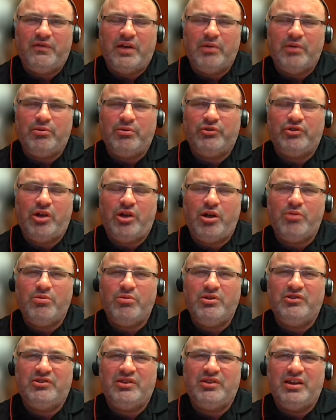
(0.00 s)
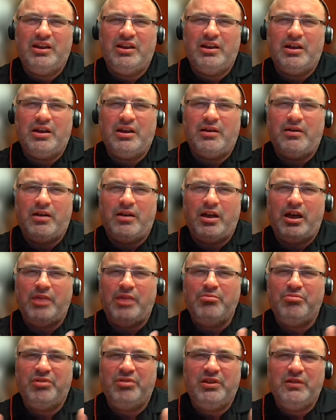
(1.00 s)
I was always in an
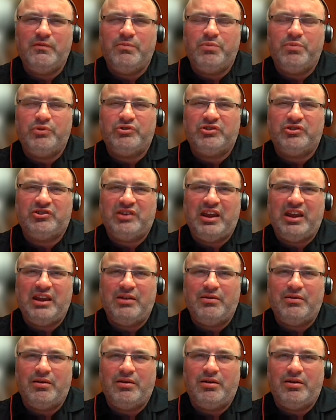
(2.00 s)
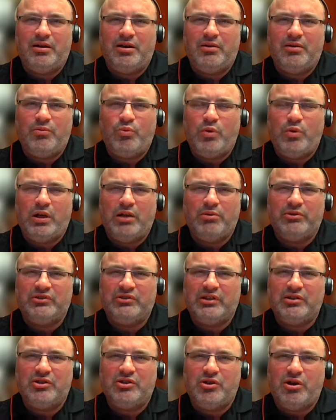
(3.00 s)
unbelievable state while I was
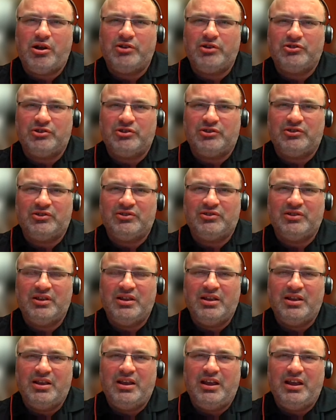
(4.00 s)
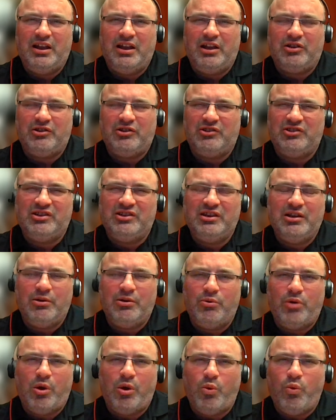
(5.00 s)
unconscious and I could see a,
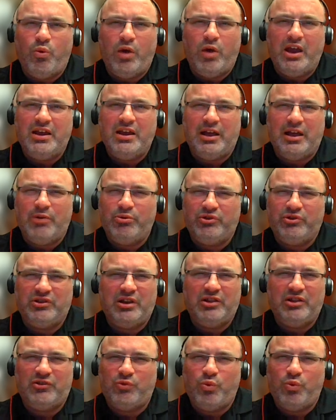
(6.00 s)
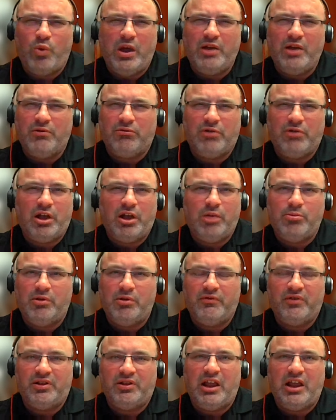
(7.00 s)
a white. I was in this white realm of
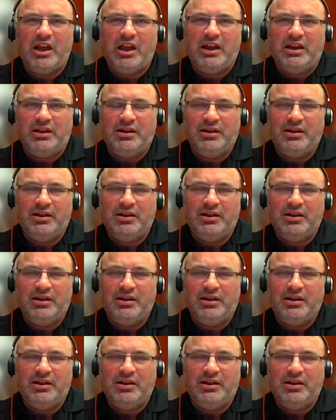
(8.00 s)
a light.